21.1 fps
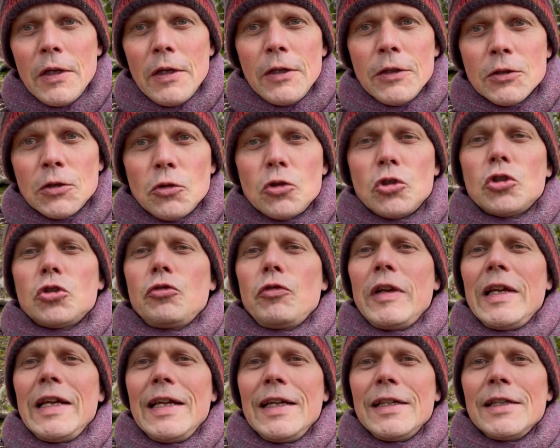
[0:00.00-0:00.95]
So
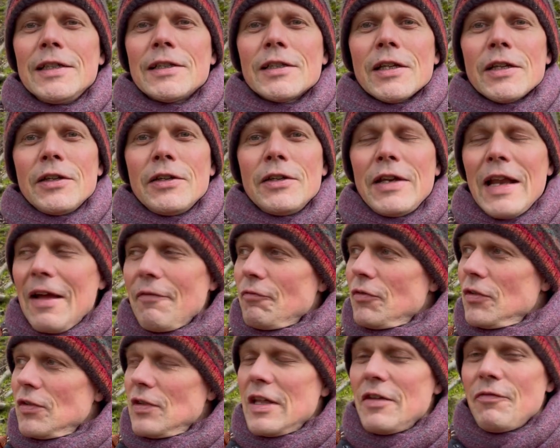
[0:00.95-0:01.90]
trees
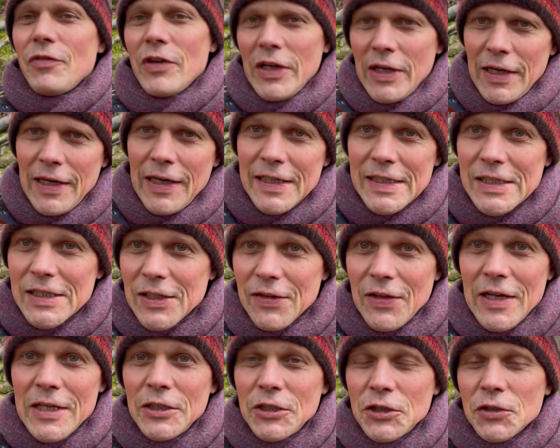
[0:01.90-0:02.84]
never live in
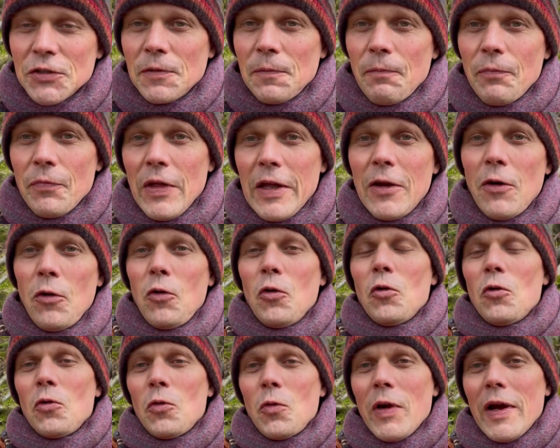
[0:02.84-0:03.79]
isolation. They
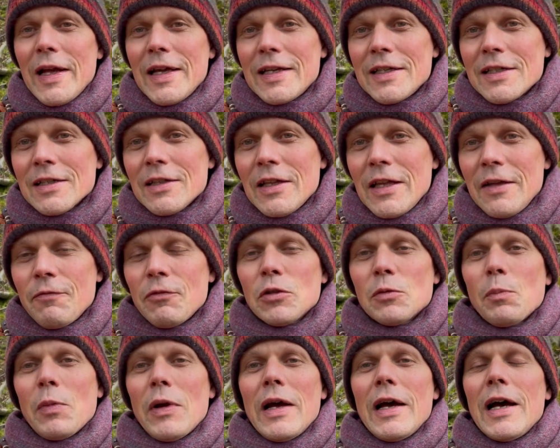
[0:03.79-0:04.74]
always live
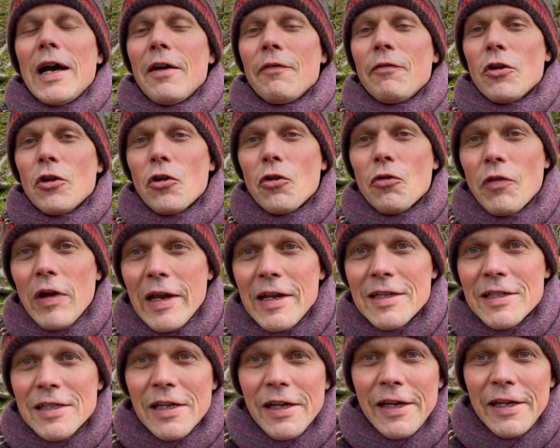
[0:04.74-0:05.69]
as part of a
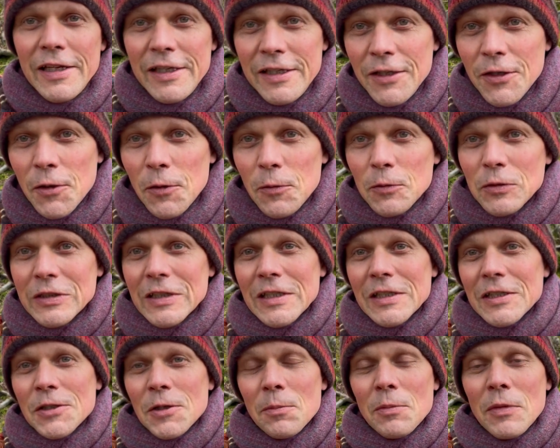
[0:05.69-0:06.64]
greater
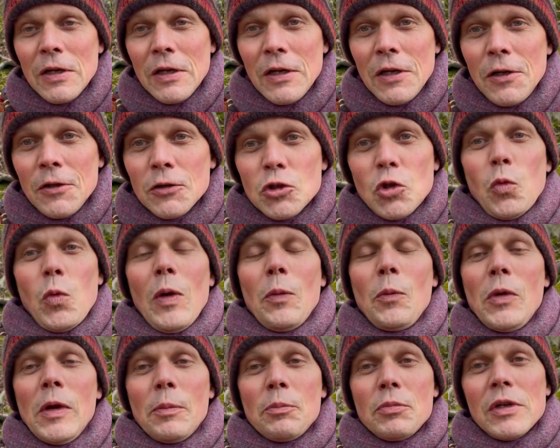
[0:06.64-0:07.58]
ecosystem. So when
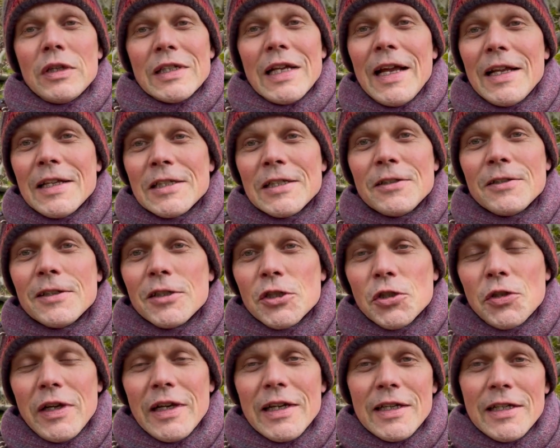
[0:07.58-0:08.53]
we're protecting the
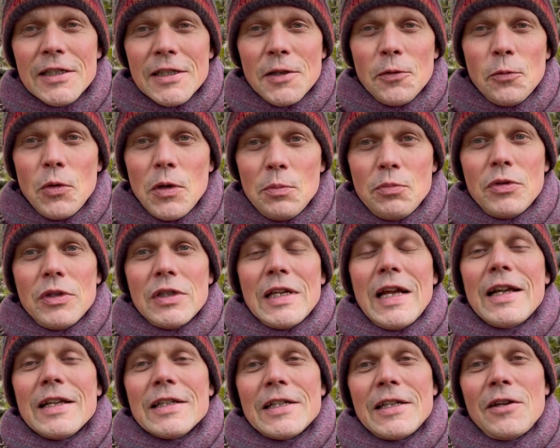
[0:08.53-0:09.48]
trees, we're
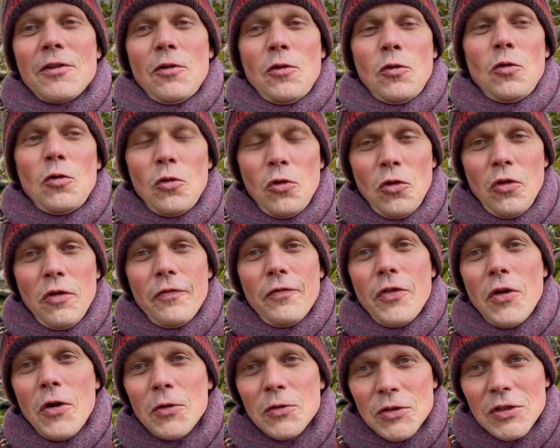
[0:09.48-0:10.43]
protecting all of
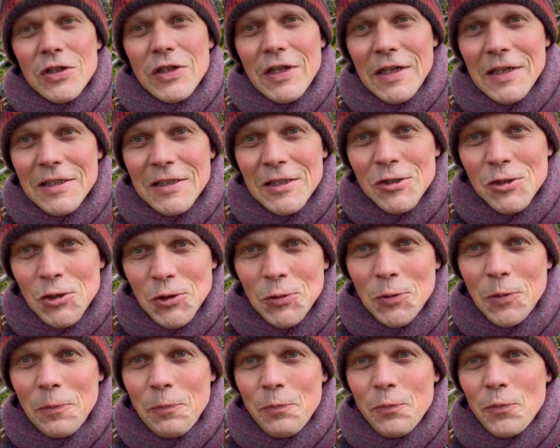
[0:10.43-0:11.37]
those things
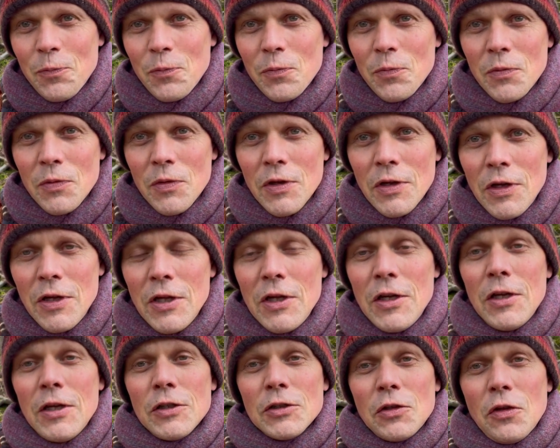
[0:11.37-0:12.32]
too.
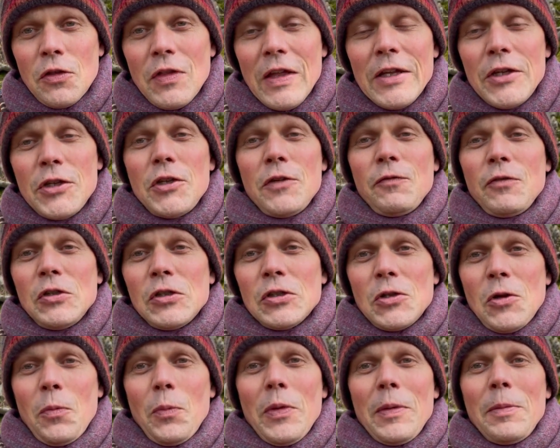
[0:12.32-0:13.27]
So thank you for
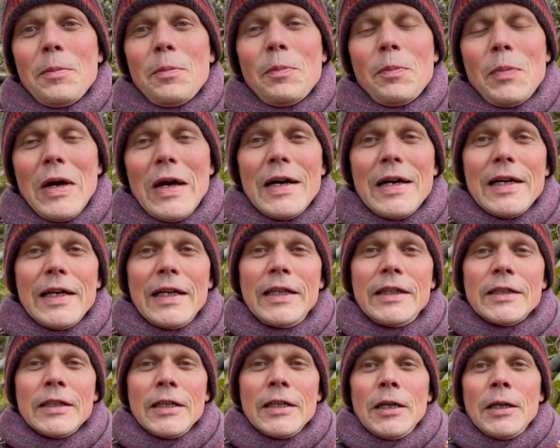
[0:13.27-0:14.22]
stopping by.
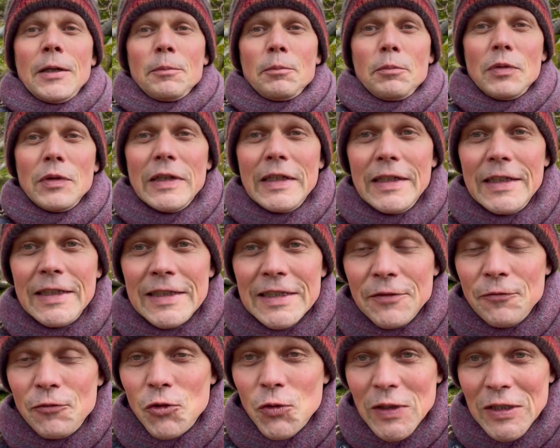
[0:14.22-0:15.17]
Please,
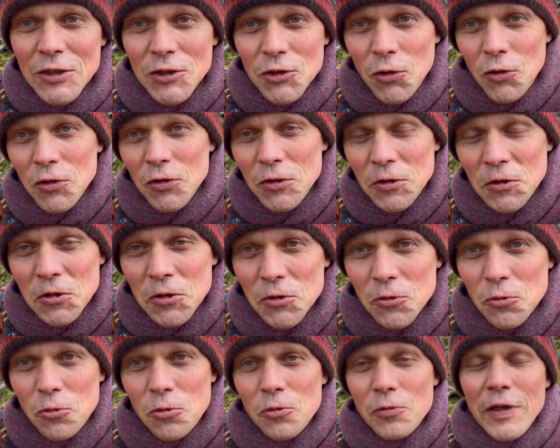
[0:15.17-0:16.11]
if you enjoyed the
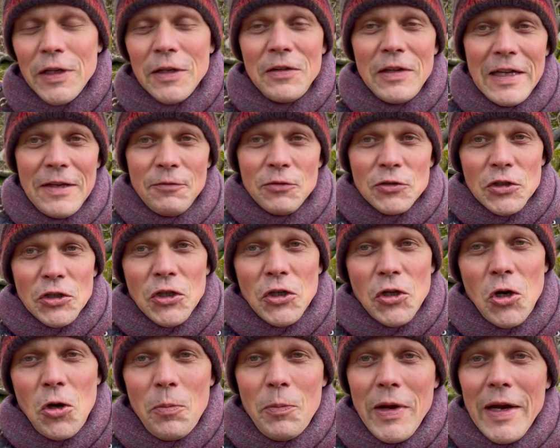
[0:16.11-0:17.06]
story, leave us a
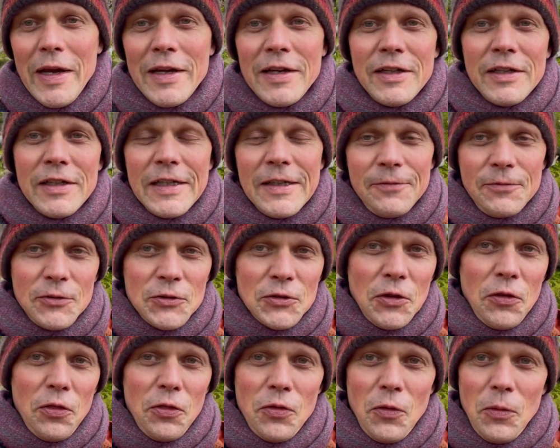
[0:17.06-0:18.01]
comment, give us a
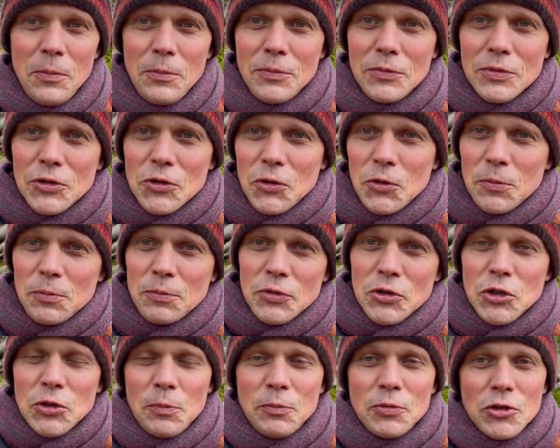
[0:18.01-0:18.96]
thumbs up,
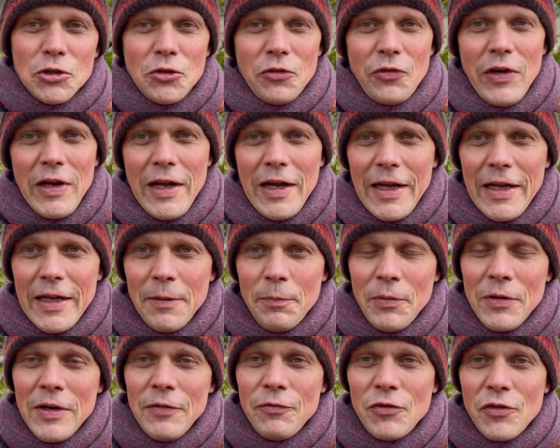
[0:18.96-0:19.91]
subscribe,
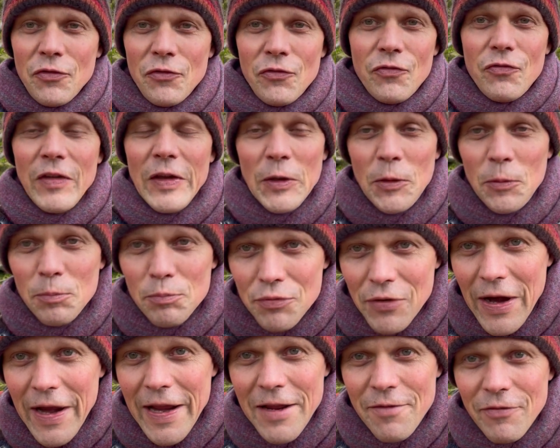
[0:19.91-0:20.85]
and if you feel
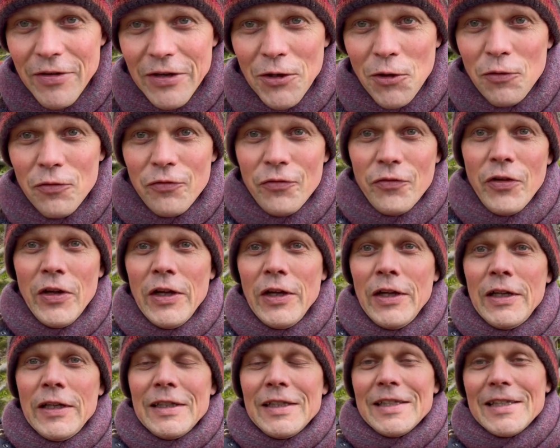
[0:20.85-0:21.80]
brave enough,
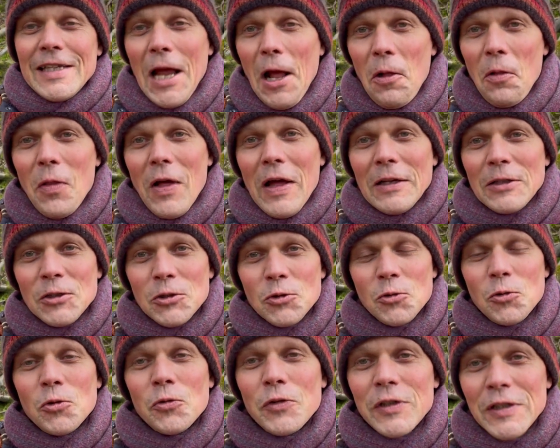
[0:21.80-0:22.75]
tell that
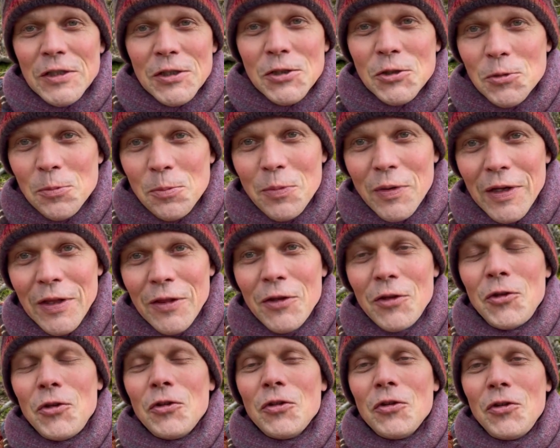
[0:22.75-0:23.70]
story to somebody
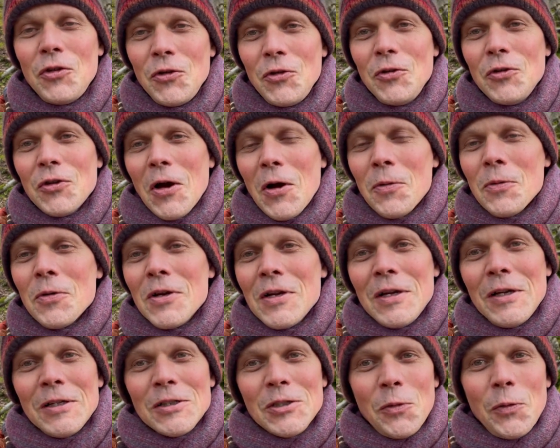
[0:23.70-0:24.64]
that you know
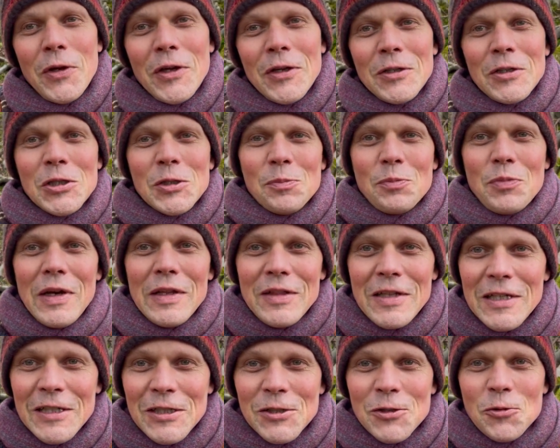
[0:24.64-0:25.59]
so we can spread
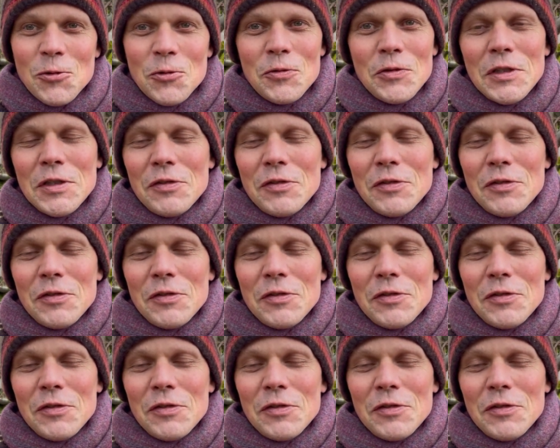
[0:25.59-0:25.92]
these stories